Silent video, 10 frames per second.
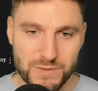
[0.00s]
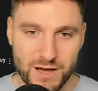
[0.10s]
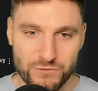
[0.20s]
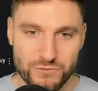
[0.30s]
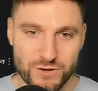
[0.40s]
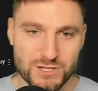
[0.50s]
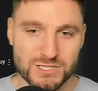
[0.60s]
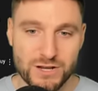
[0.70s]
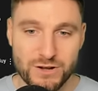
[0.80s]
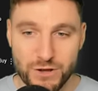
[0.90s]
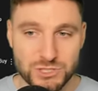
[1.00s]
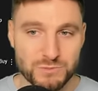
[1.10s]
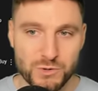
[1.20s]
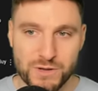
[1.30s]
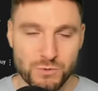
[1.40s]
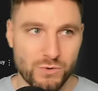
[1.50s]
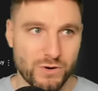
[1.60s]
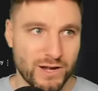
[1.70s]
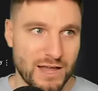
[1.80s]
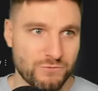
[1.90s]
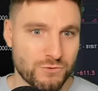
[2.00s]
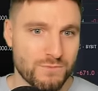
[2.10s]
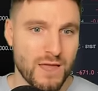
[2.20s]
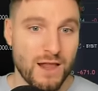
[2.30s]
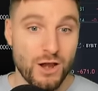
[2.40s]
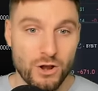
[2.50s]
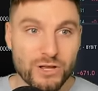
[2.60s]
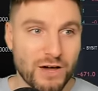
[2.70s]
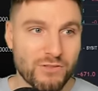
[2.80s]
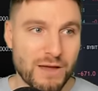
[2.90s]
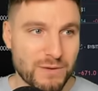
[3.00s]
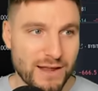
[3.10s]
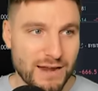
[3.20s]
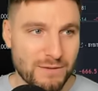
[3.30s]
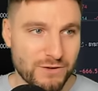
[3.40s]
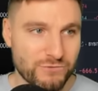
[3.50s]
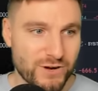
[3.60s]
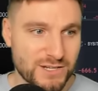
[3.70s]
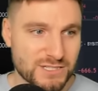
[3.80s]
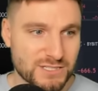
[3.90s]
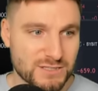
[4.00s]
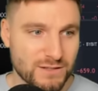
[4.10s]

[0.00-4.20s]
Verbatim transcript: be our first notable important level. Look how that played out, my friends.